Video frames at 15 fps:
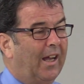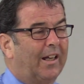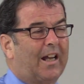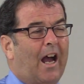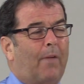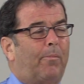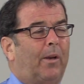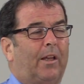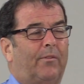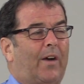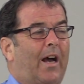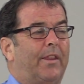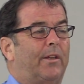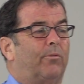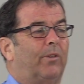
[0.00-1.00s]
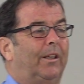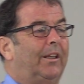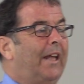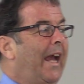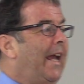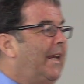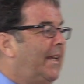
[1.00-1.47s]
Couple of other
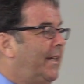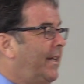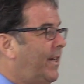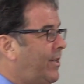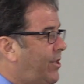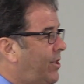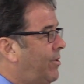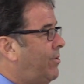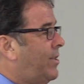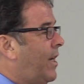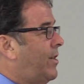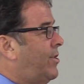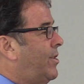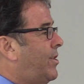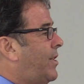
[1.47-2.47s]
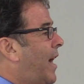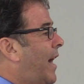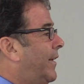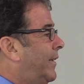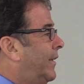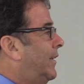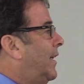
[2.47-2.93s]
related issues as you
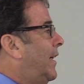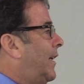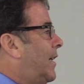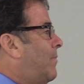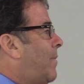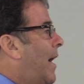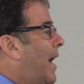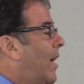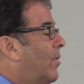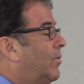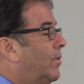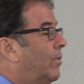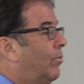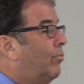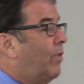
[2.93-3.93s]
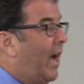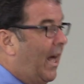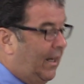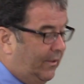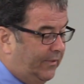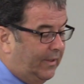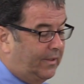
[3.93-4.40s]
start to think about
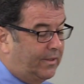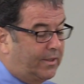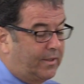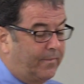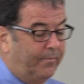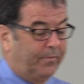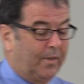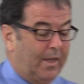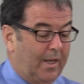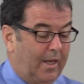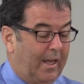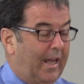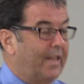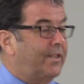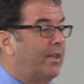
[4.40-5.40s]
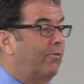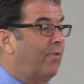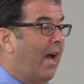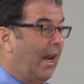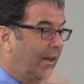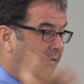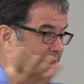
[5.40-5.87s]
relevance is the
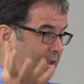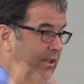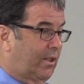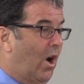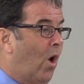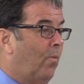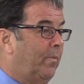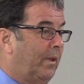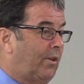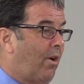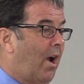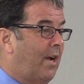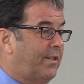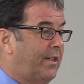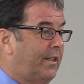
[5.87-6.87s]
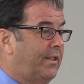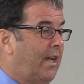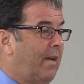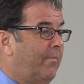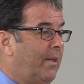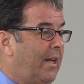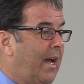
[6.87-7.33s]
relevant scope of
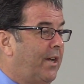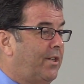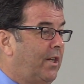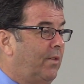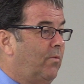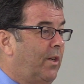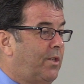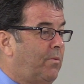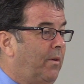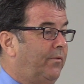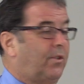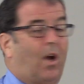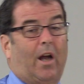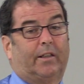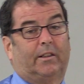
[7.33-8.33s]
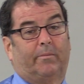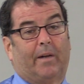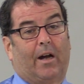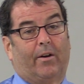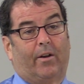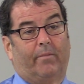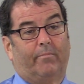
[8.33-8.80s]
cross-examination, which we've talked
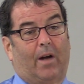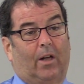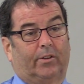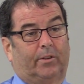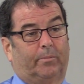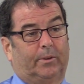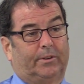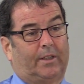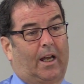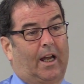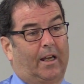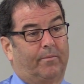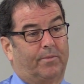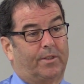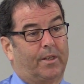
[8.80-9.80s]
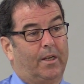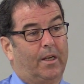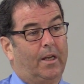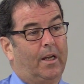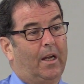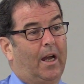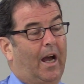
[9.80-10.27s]
about on multiple times.
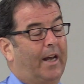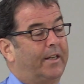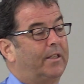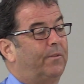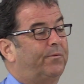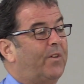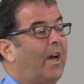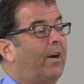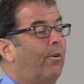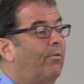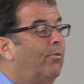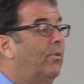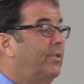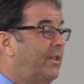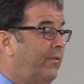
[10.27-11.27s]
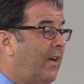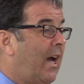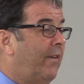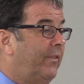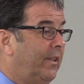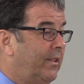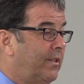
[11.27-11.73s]
Under the Federal Rules of
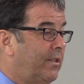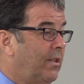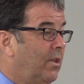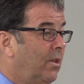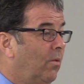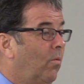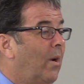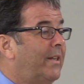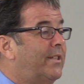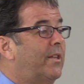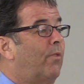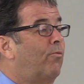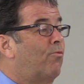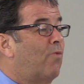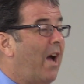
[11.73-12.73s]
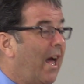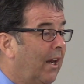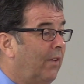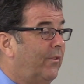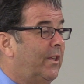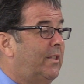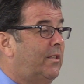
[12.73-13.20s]
Evidence, what's the
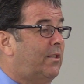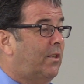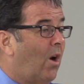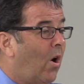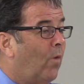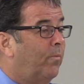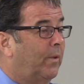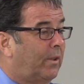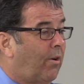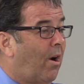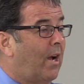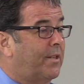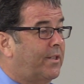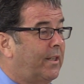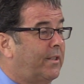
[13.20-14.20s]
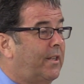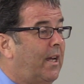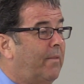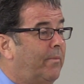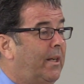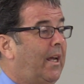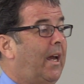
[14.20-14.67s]
relevant scope of
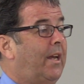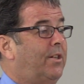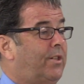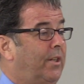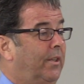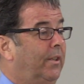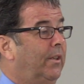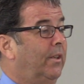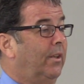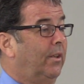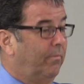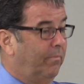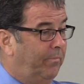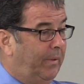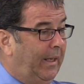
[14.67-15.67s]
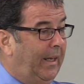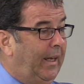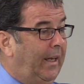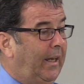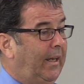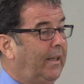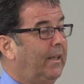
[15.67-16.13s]
cross-examination?
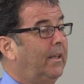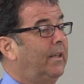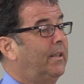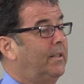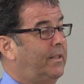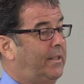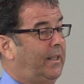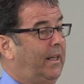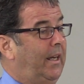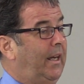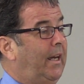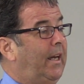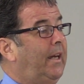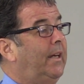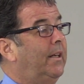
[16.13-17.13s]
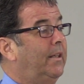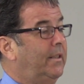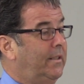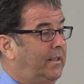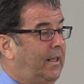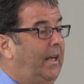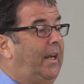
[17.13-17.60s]
Be C,
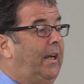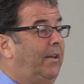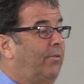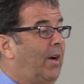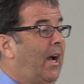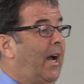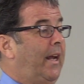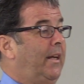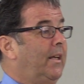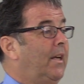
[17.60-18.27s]
D, right?